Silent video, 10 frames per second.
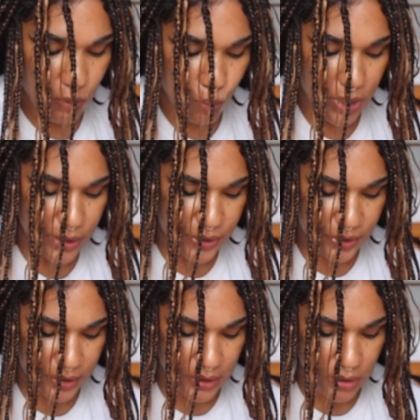We're
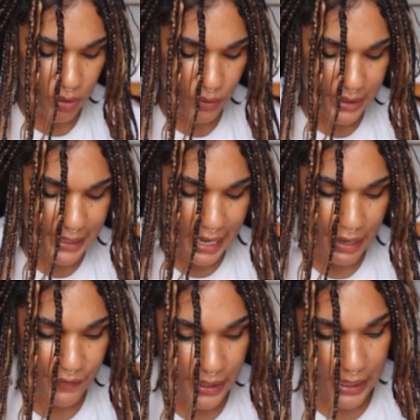still
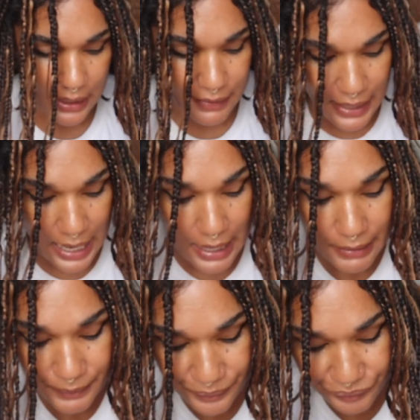navigating
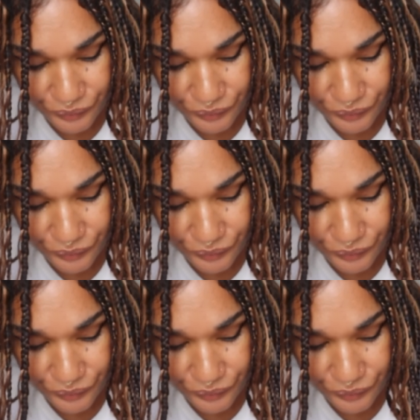that.